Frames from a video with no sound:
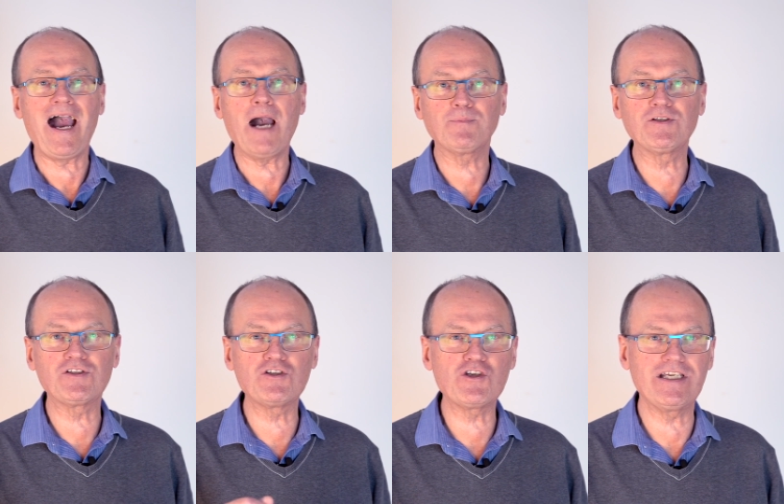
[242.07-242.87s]
happened
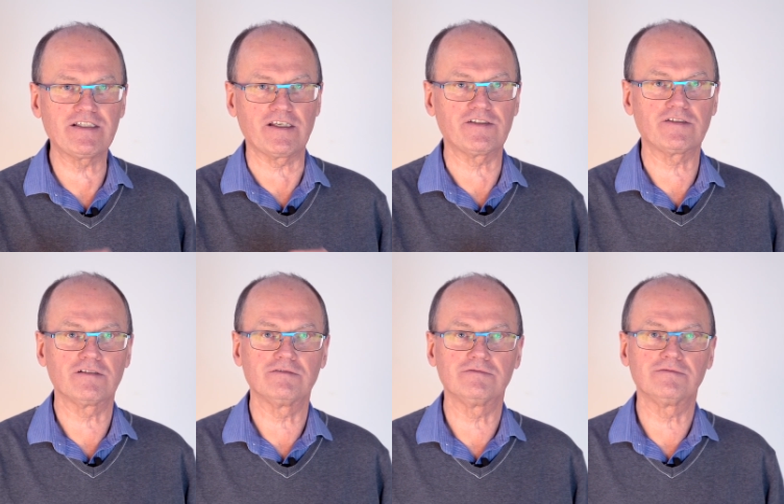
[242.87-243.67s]
to Jesus,
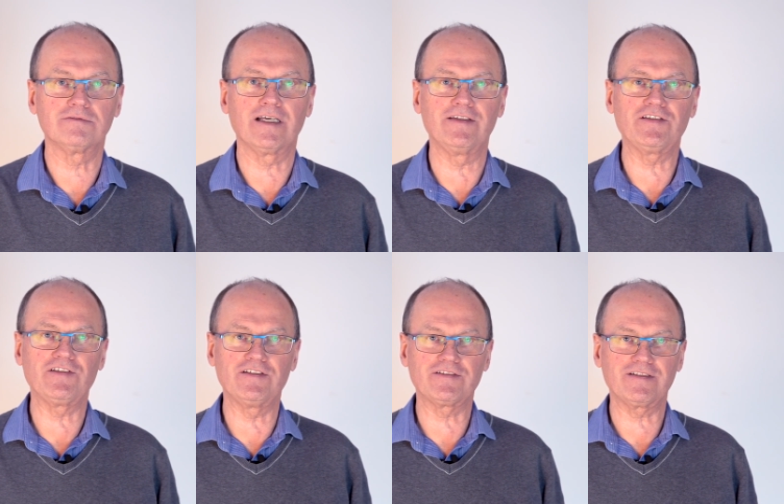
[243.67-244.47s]
and this
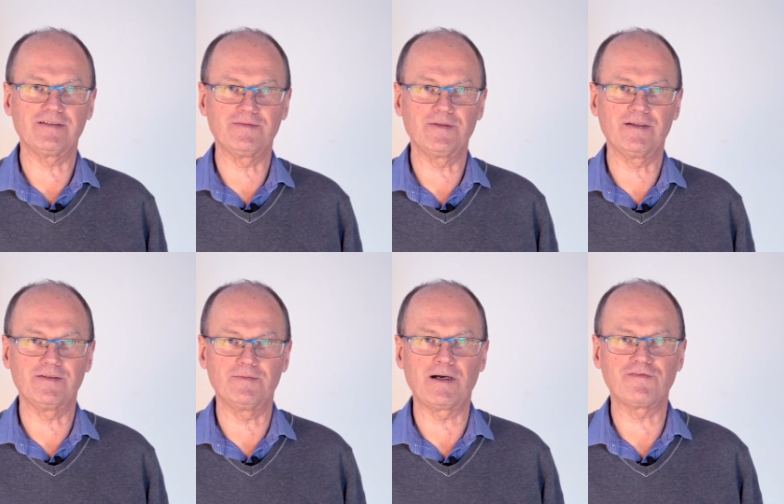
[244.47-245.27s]
is uh,
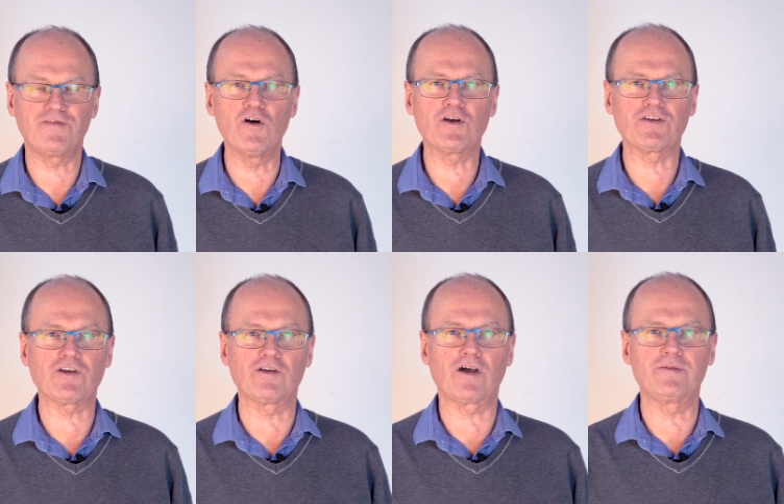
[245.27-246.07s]
my focus
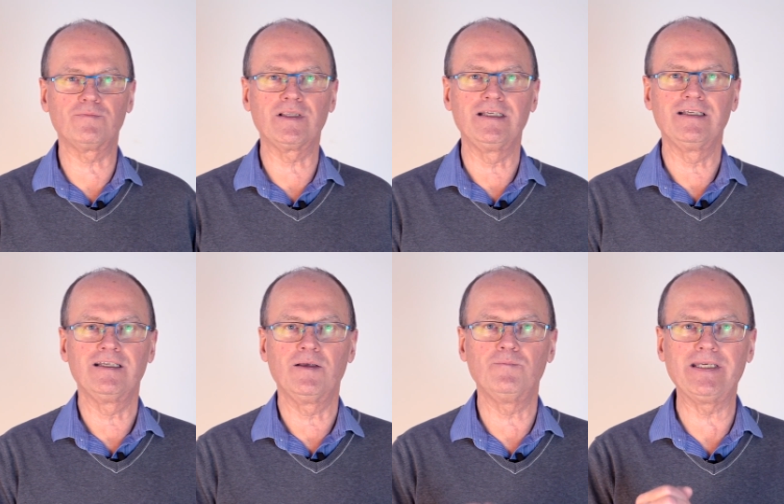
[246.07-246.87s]
on, on
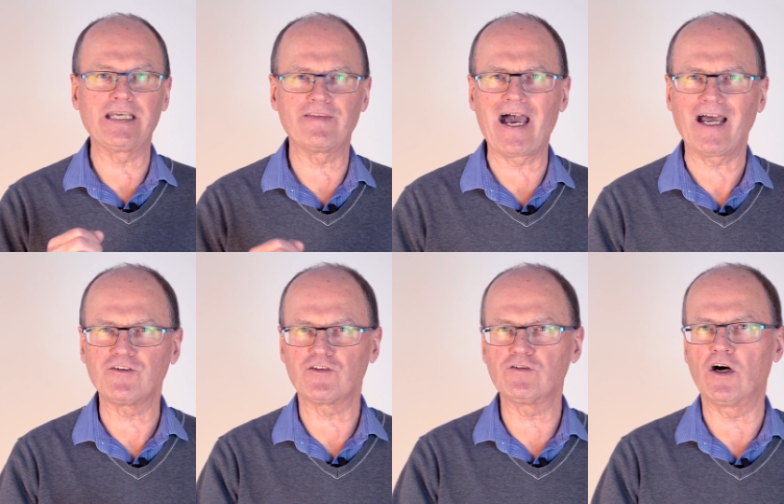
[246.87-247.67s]
being in the
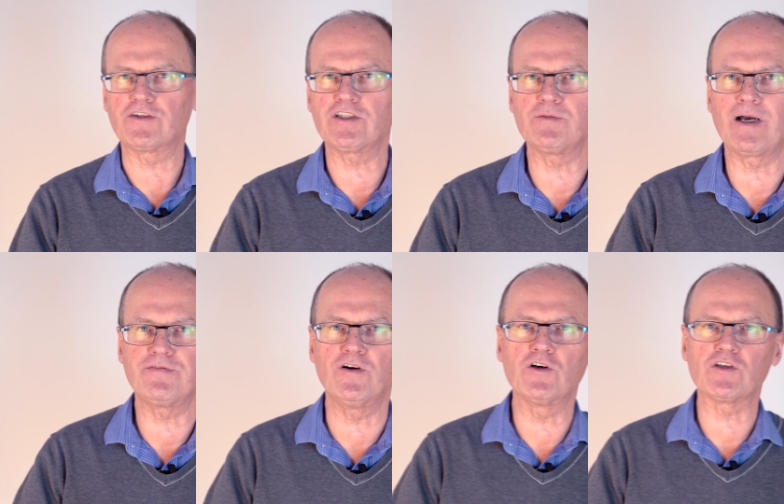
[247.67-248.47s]
hands of God. This is my
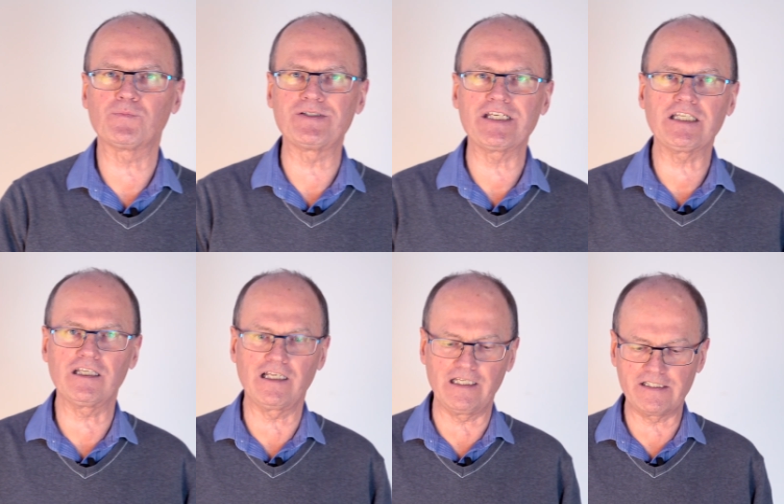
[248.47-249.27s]
focus,
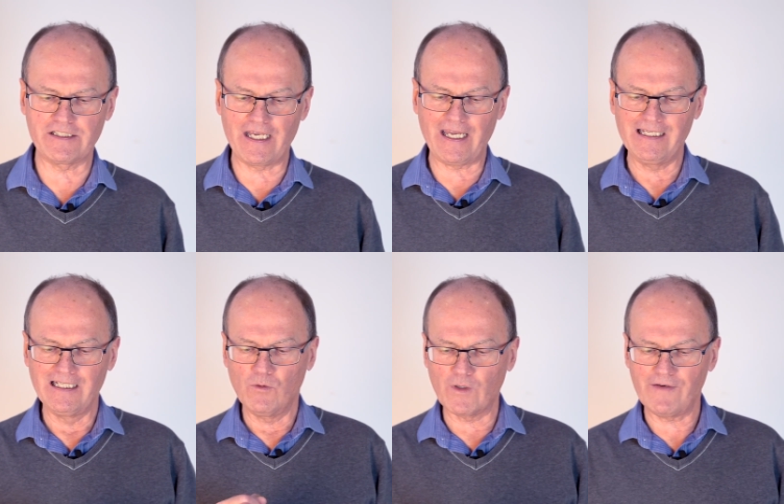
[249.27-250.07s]
particularly today.
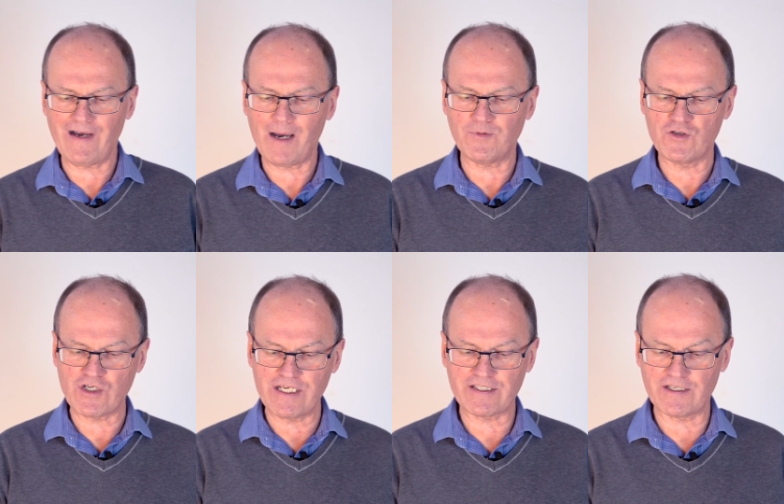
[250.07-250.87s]
Whatever happened,
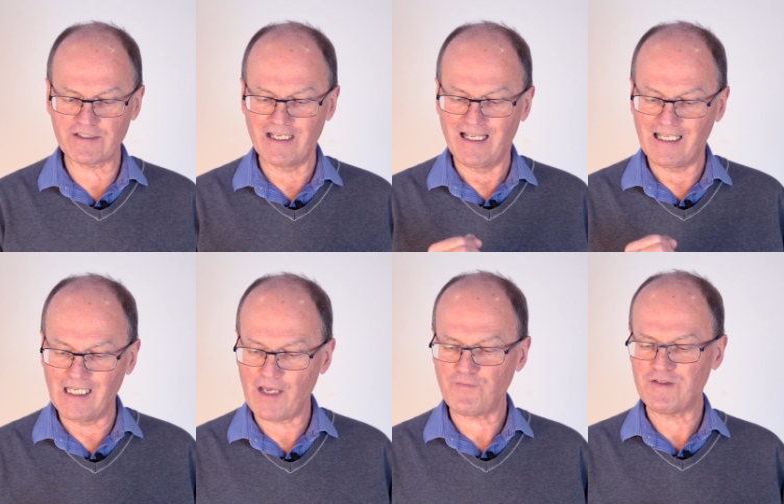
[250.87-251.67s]
Jesus
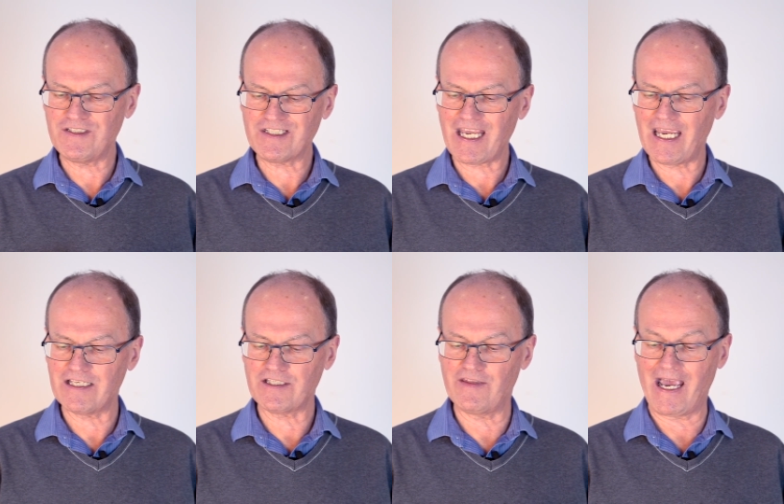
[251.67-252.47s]
left his
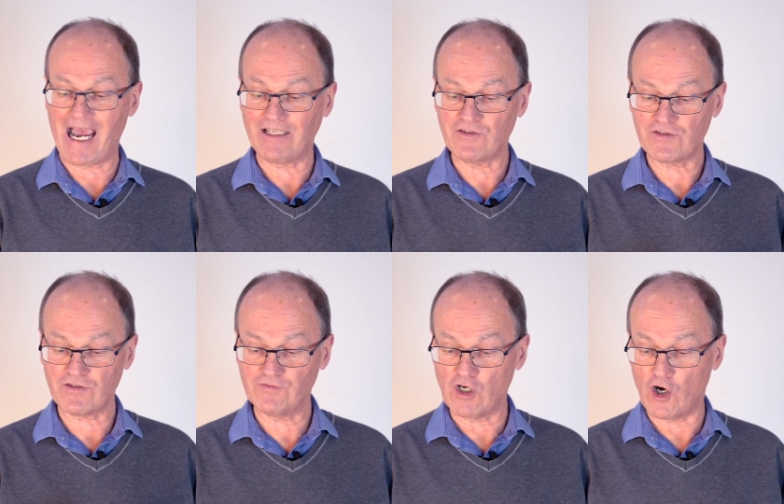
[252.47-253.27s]
case in the hands
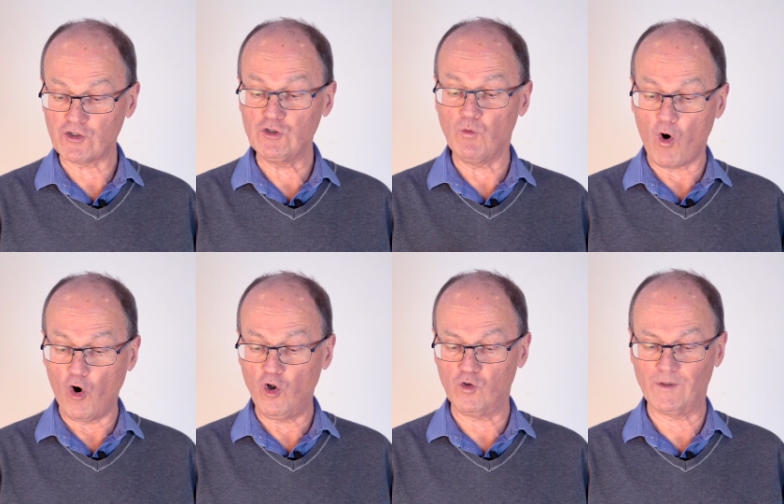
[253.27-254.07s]
of God who
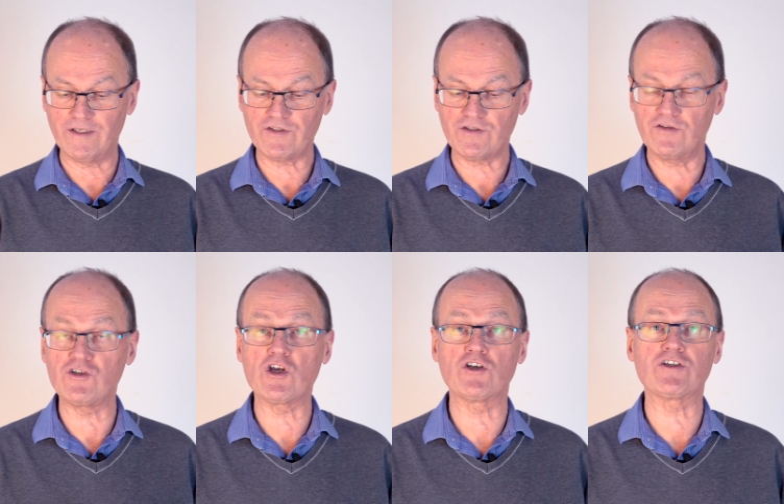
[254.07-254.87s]
always
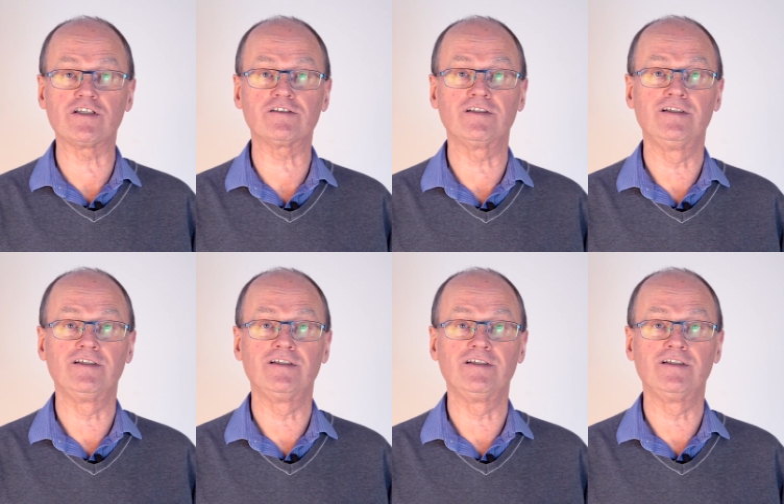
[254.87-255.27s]
judges